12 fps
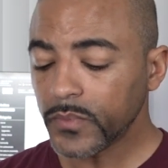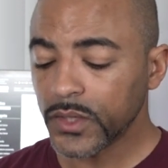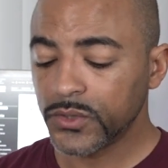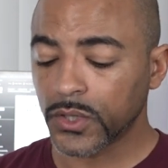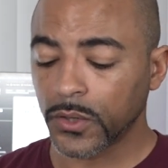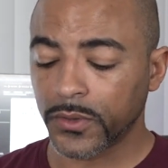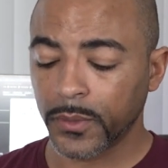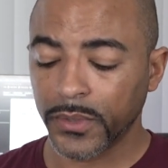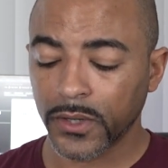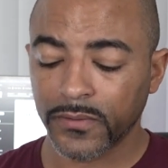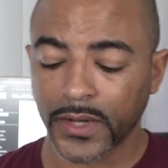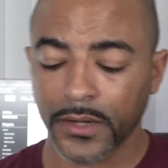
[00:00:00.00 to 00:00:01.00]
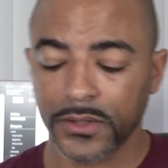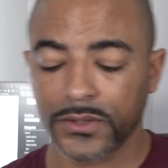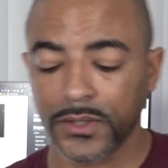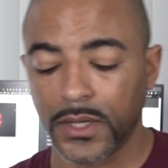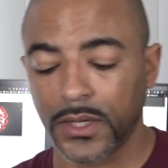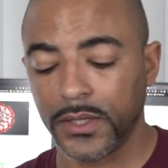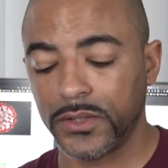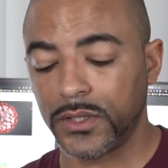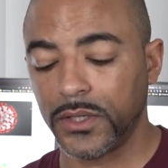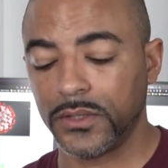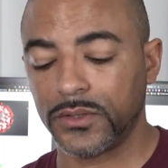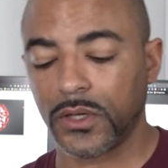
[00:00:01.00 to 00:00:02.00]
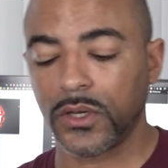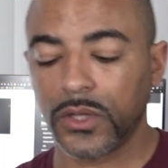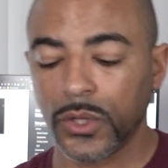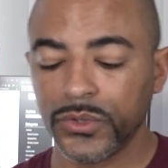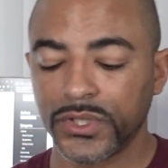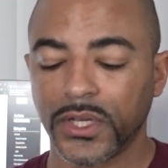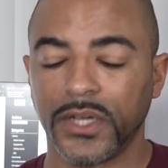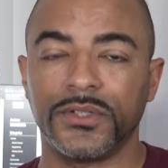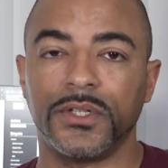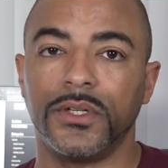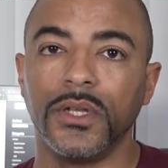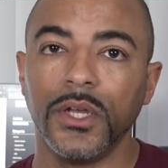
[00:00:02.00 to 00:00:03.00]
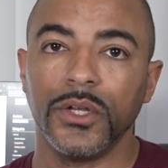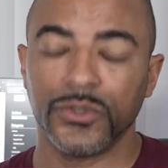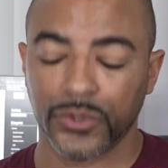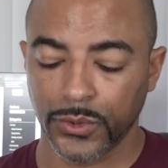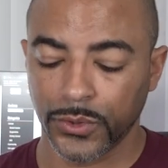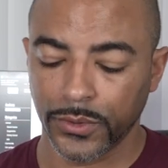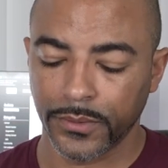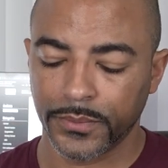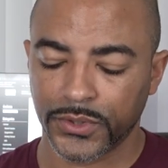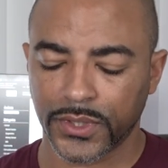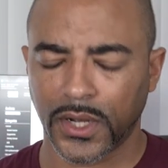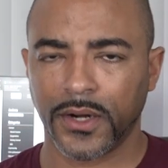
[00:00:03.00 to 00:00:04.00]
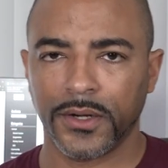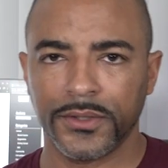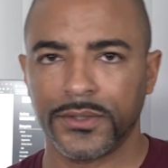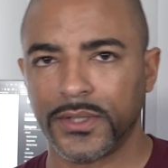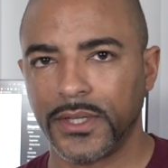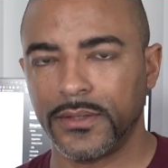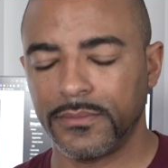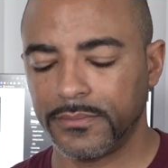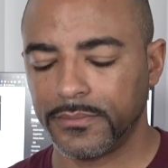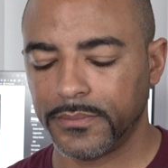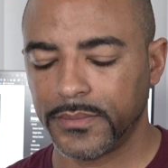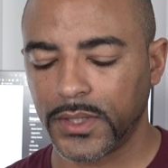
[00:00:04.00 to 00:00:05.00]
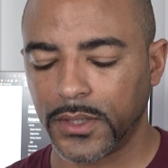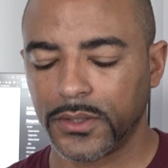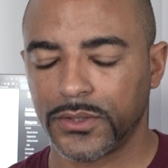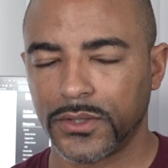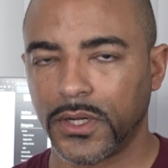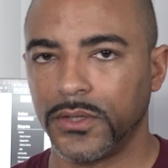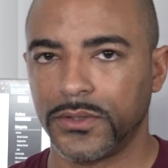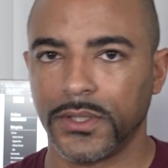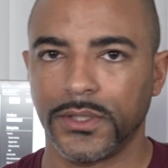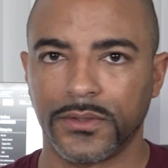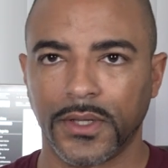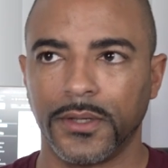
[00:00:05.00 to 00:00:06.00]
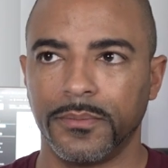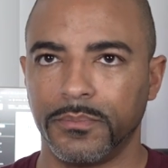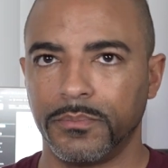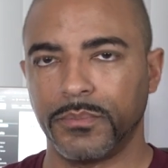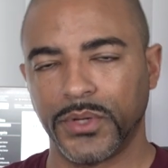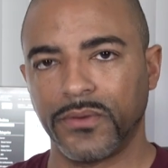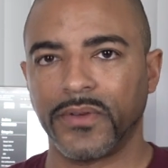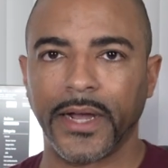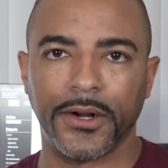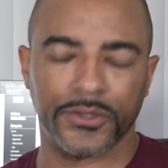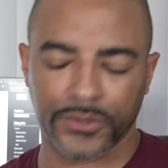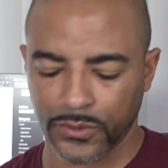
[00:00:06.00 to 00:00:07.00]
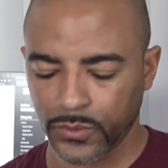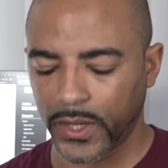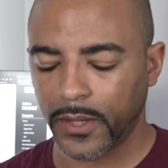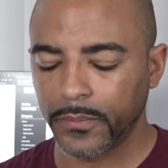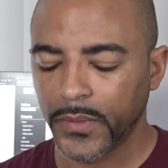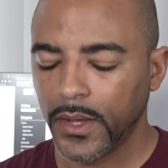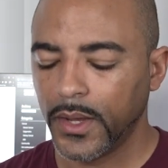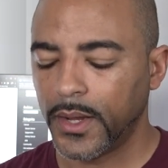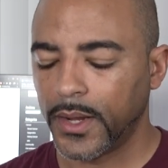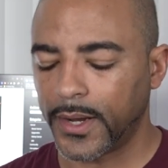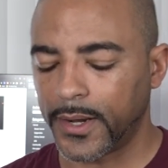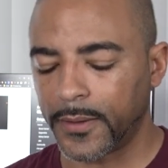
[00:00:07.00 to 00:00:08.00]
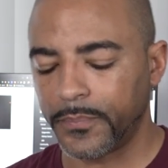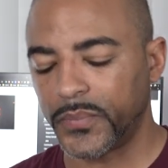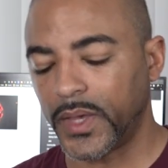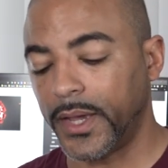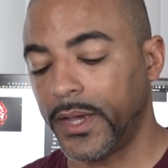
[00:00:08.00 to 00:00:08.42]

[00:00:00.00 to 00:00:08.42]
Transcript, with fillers: So the beer virus is a close cousin to SARS, and you know, because SARS is a beer virus as well. And